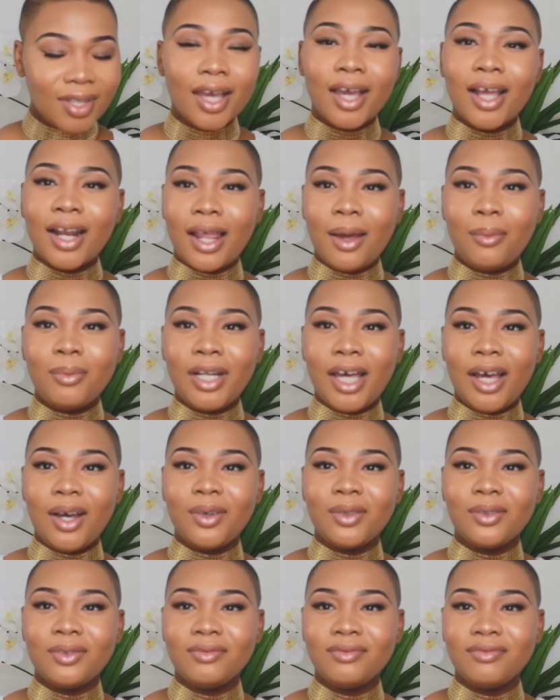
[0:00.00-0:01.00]
club
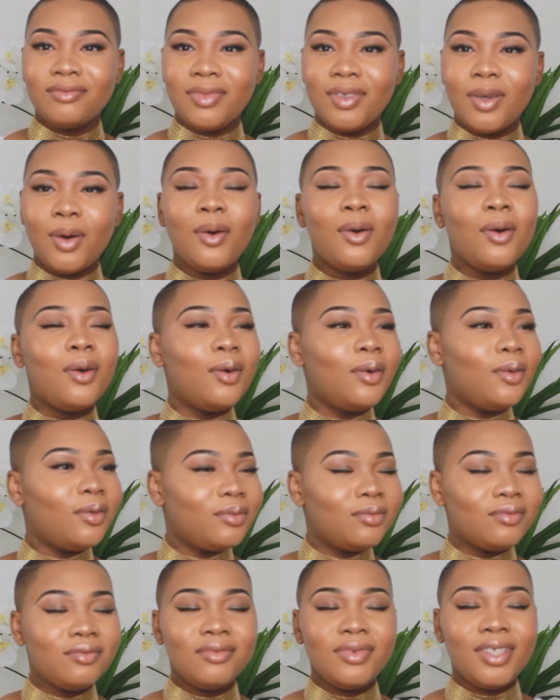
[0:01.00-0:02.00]
now.
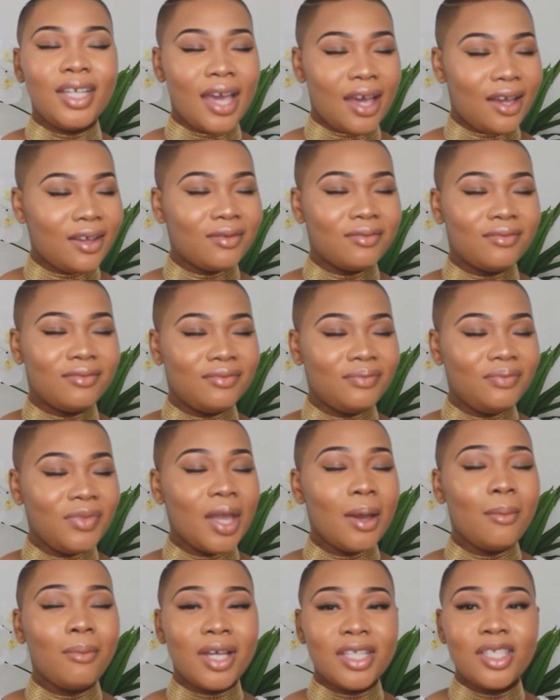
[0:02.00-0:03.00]

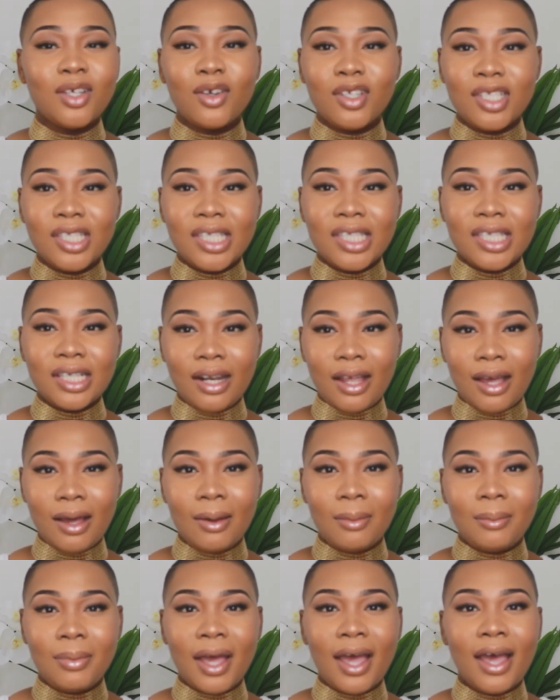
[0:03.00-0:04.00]
Must have gone to this
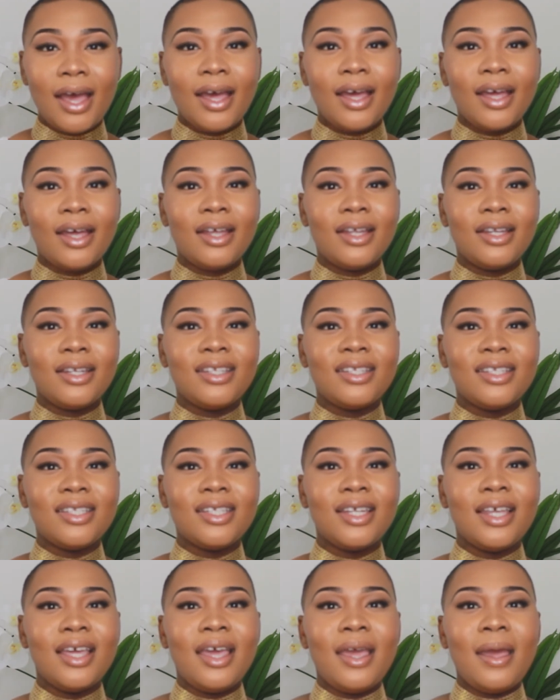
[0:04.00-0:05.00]
club, and
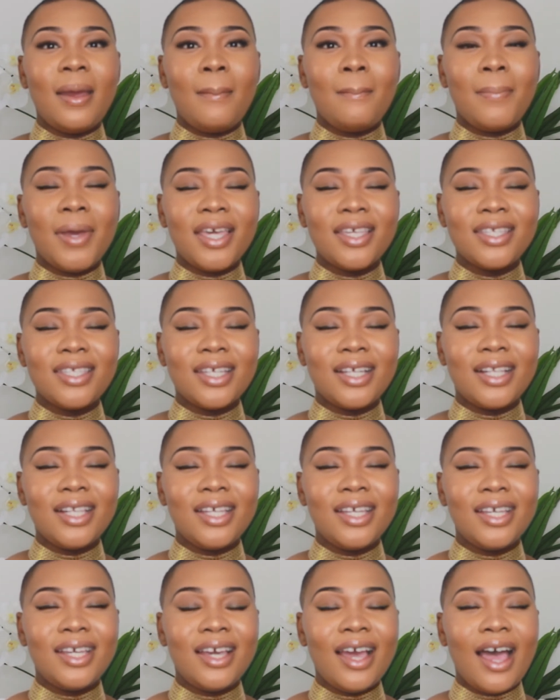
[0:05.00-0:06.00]

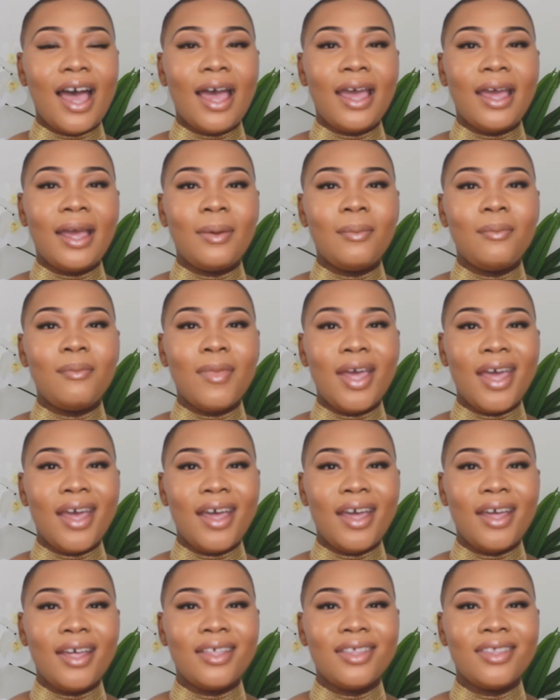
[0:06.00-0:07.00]
basically I
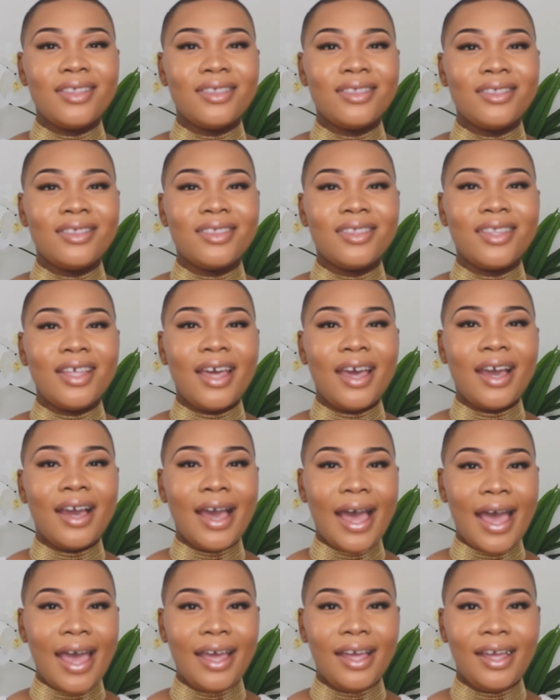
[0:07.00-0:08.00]
met a
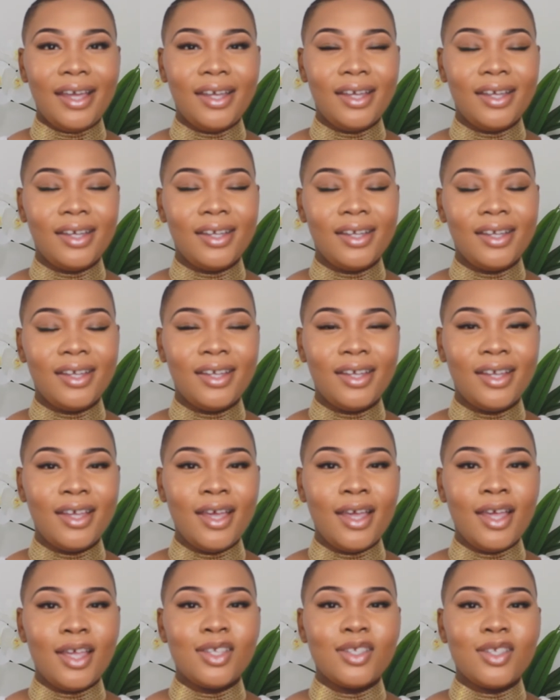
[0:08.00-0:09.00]
guy.
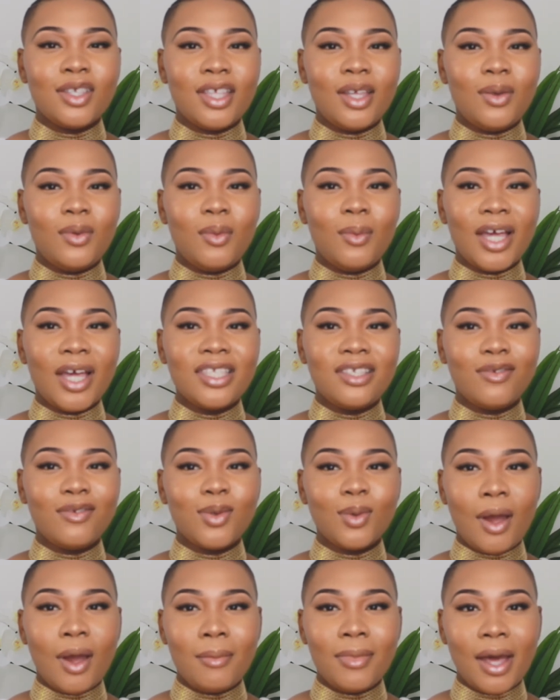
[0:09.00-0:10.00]
So then we must have
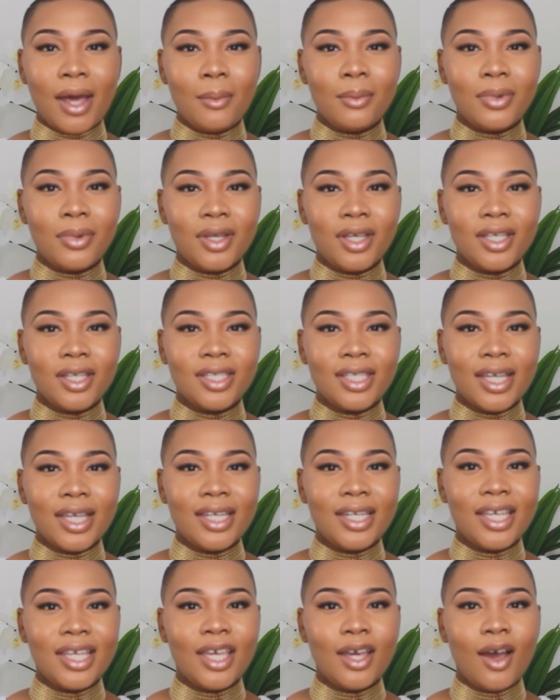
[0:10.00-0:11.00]
swapped numbers,
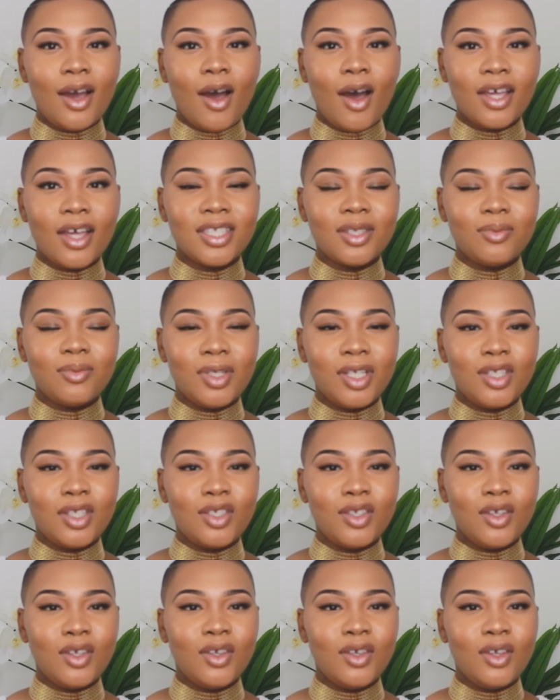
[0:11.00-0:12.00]
and he asked me
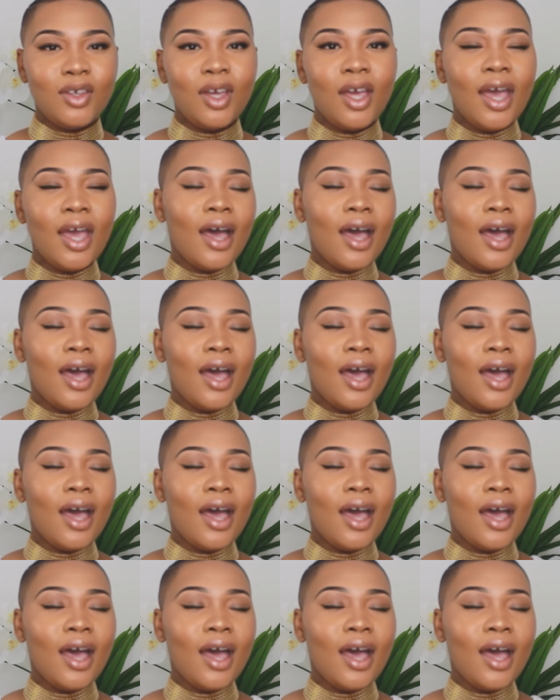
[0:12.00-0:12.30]
to,